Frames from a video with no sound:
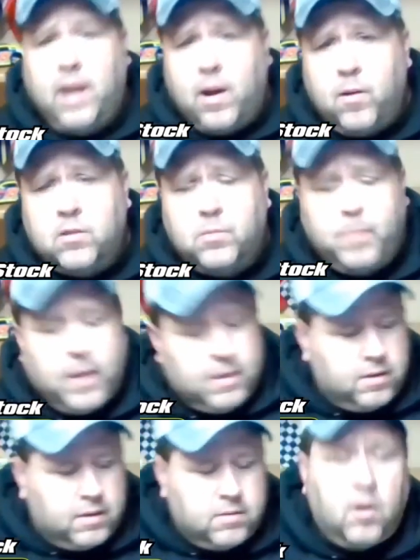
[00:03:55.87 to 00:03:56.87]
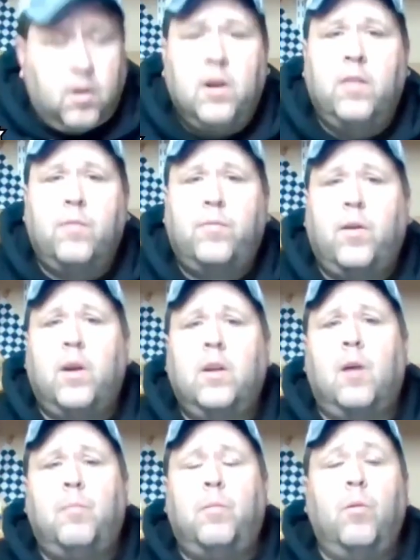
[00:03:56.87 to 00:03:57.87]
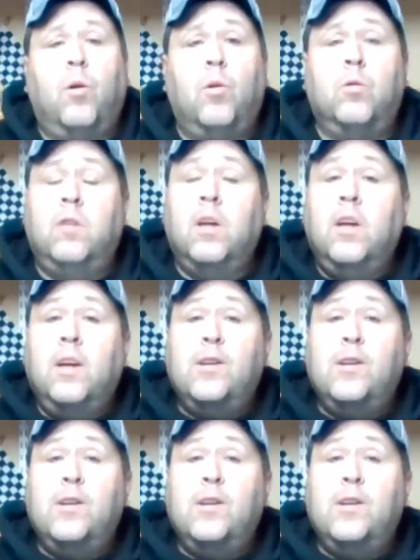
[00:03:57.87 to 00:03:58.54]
Taryn Spacex starting in the front couple rows.